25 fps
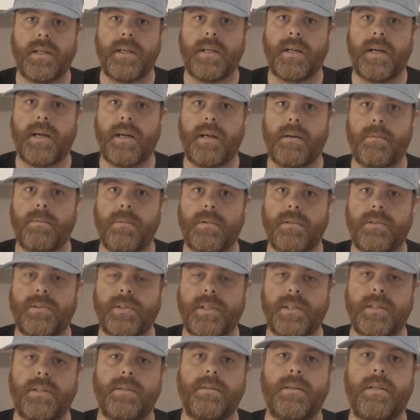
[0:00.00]
and I will
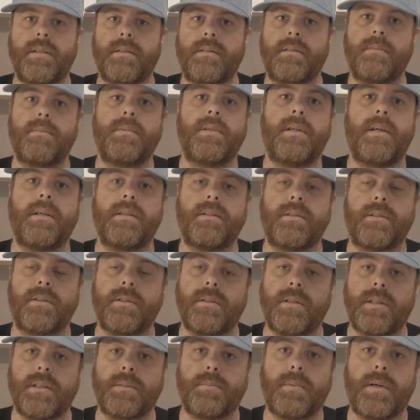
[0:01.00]
try to answer them as
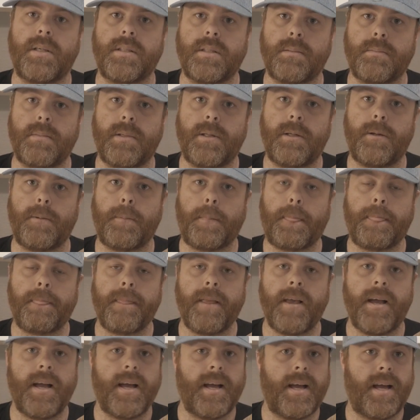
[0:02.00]
good as possible.
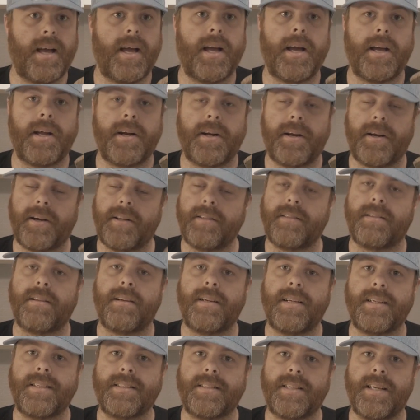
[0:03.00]
And until
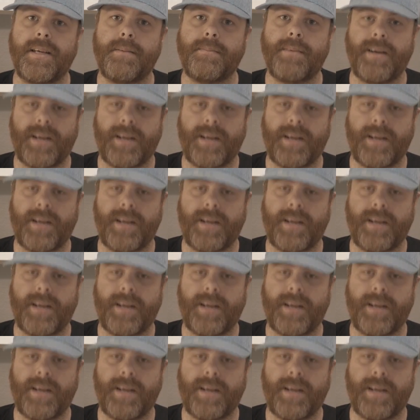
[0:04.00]
next time,